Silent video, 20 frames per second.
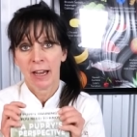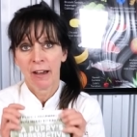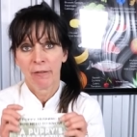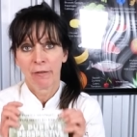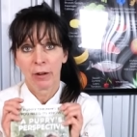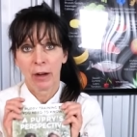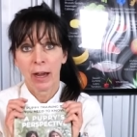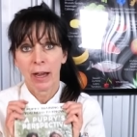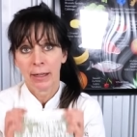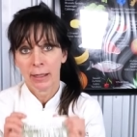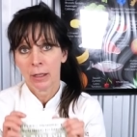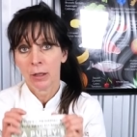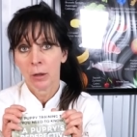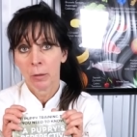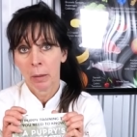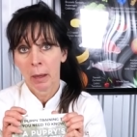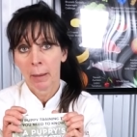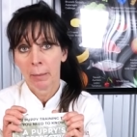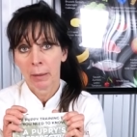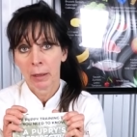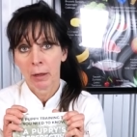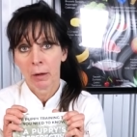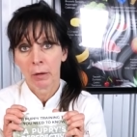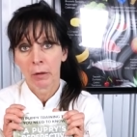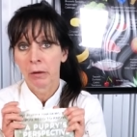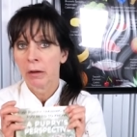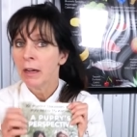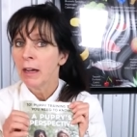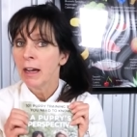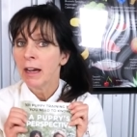for any new puppy
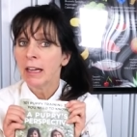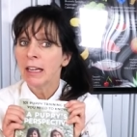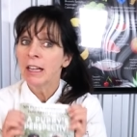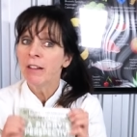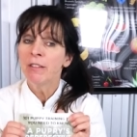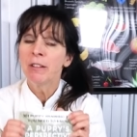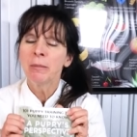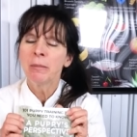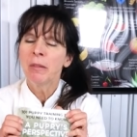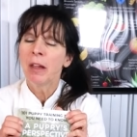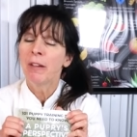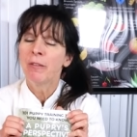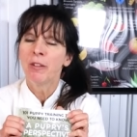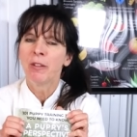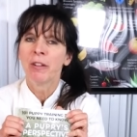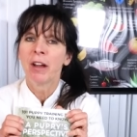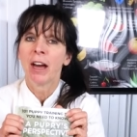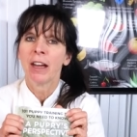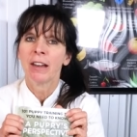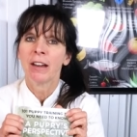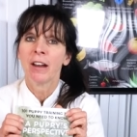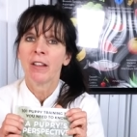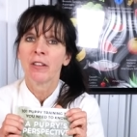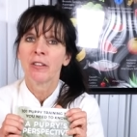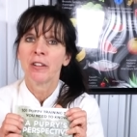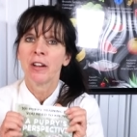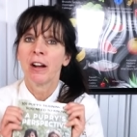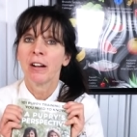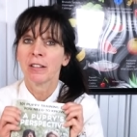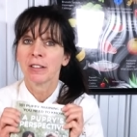owner. And even if you've got
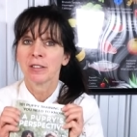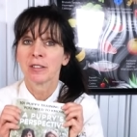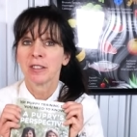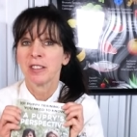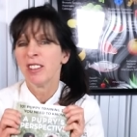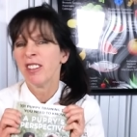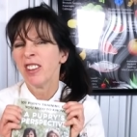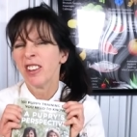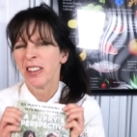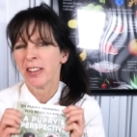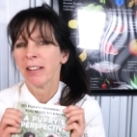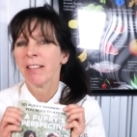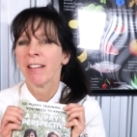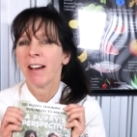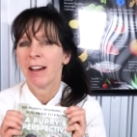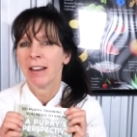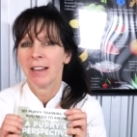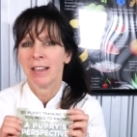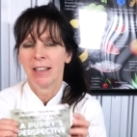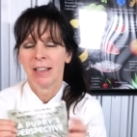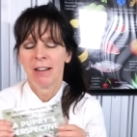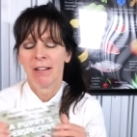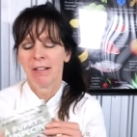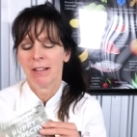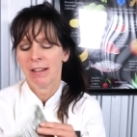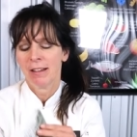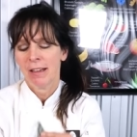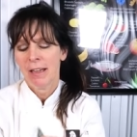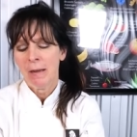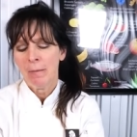another dog, you'll learn a lot in here.
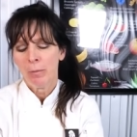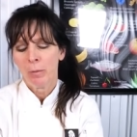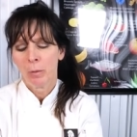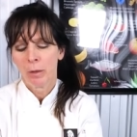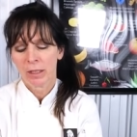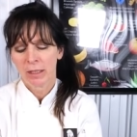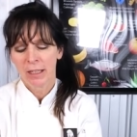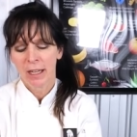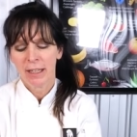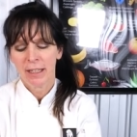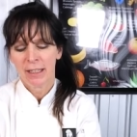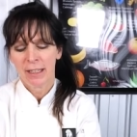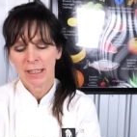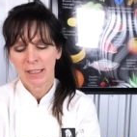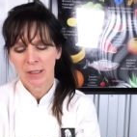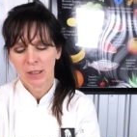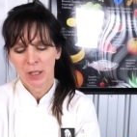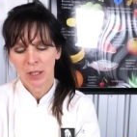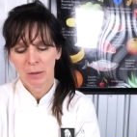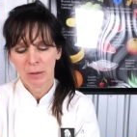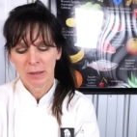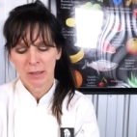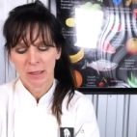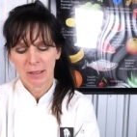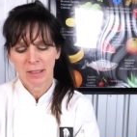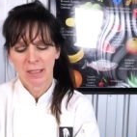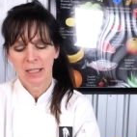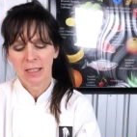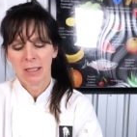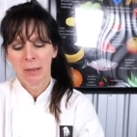And what's kind of nice too is to
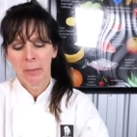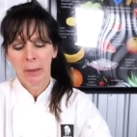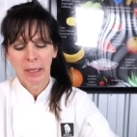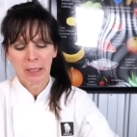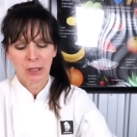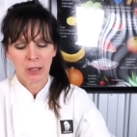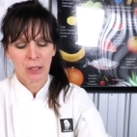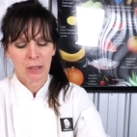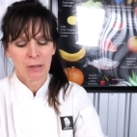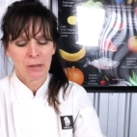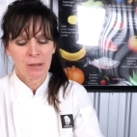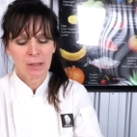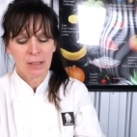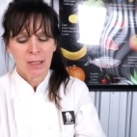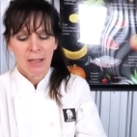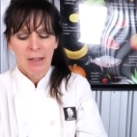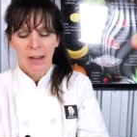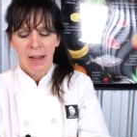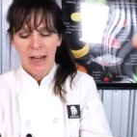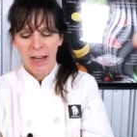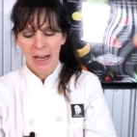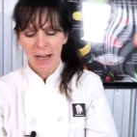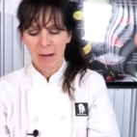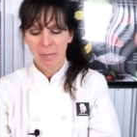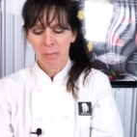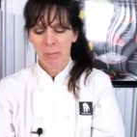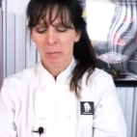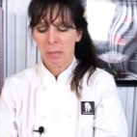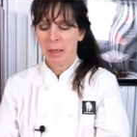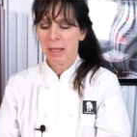see the pictures
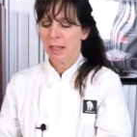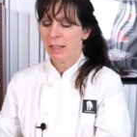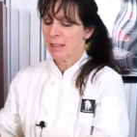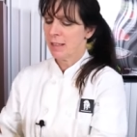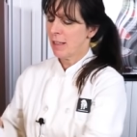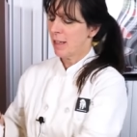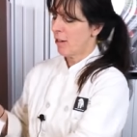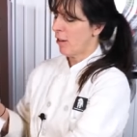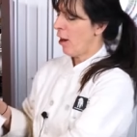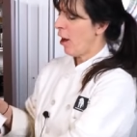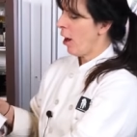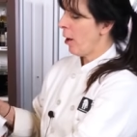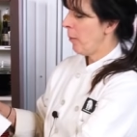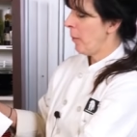because they're all